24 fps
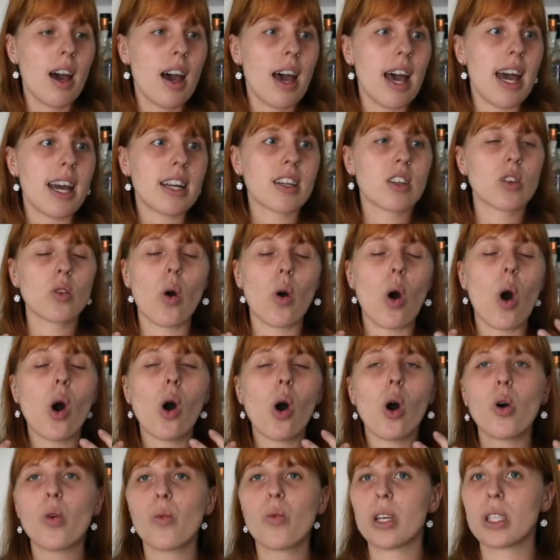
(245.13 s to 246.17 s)
and you
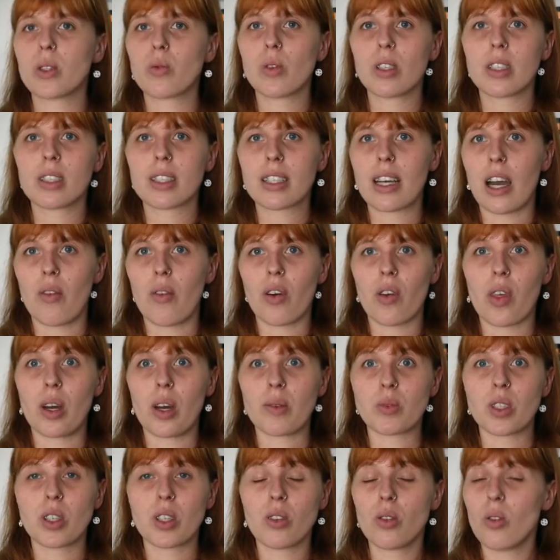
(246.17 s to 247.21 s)
always will discover
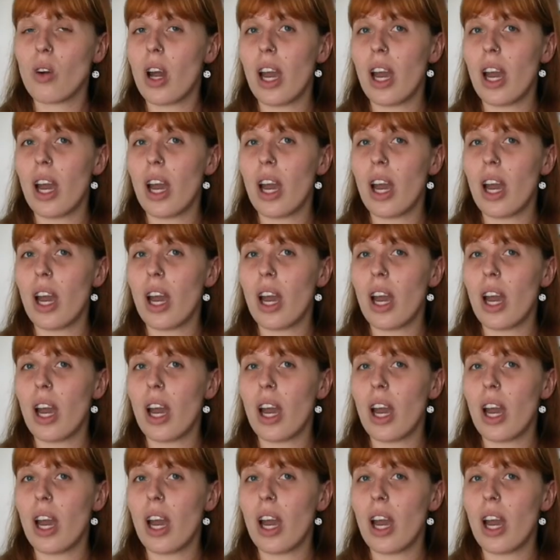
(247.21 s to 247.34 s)
something new.